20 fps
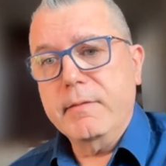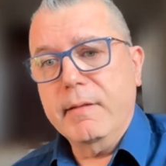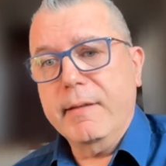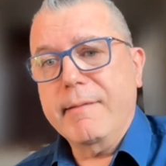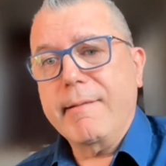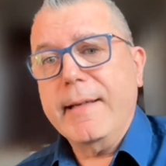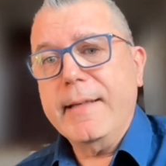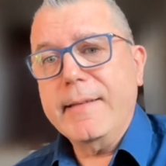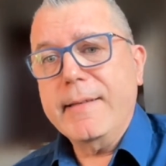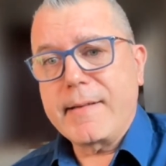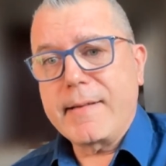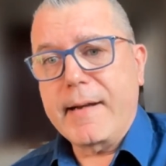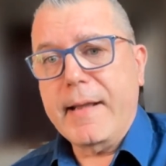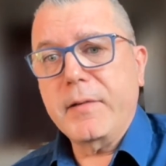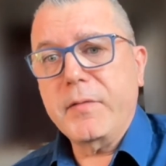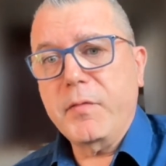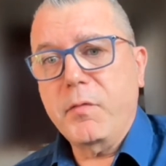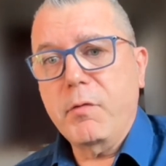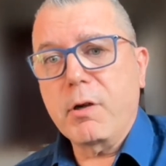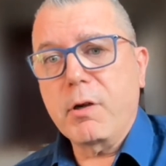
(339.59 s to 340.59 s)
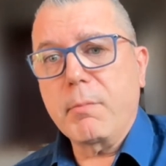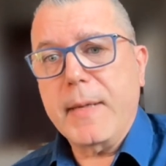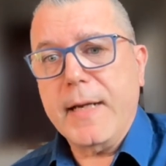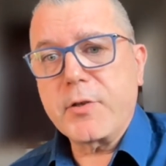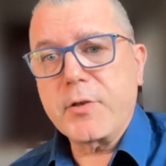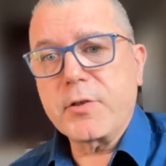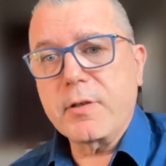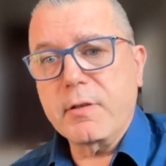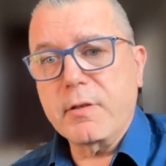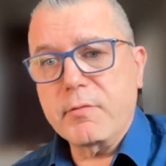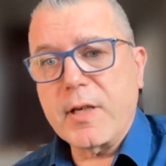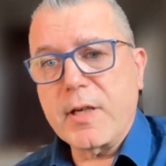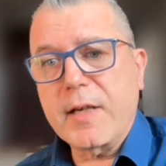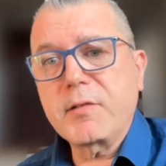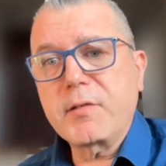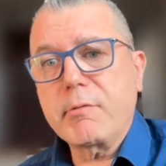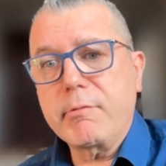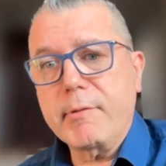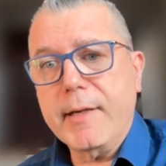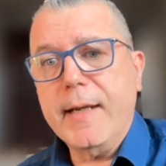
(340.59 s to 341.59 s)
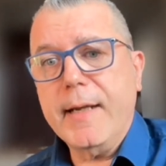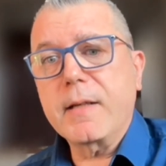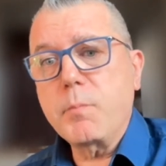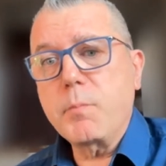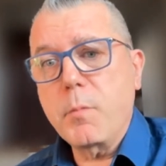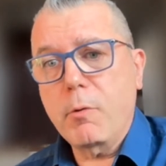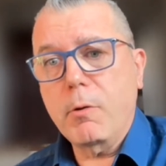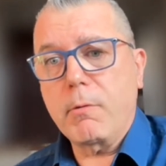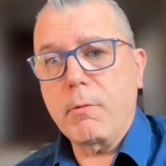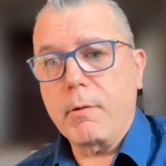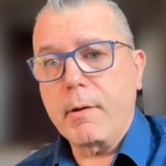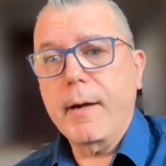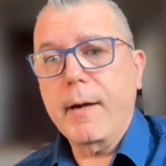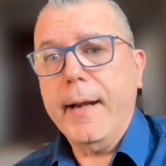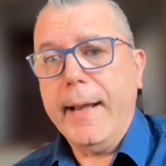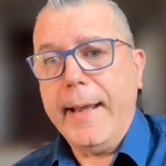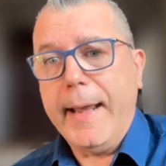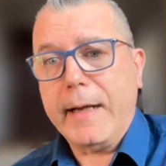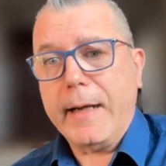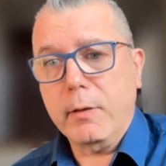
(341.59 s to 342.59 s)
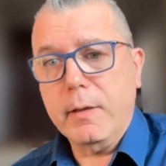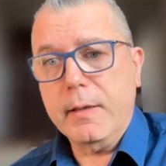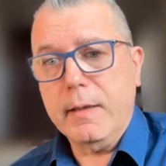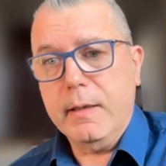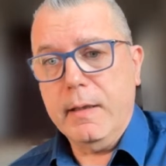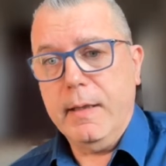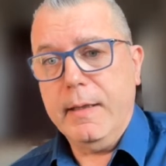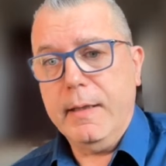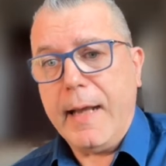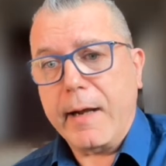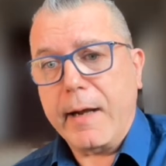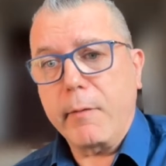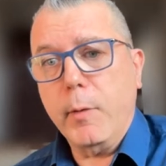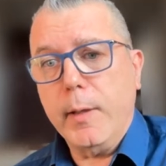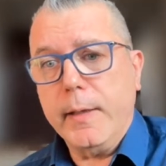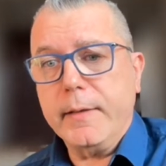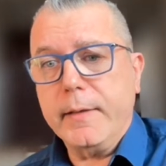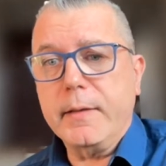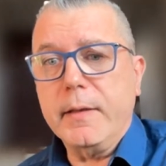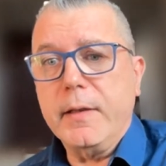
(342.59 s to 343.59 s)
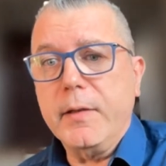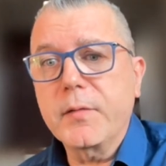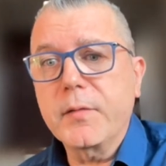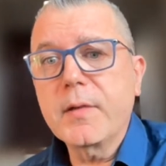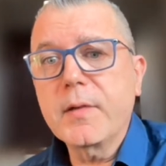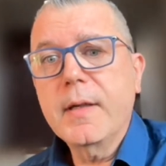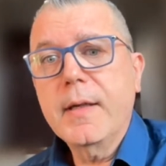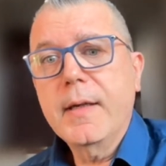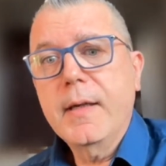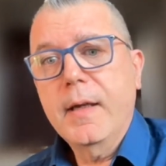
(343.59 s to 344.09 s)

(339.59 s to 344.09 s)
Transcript: green transformation just create more inequalities,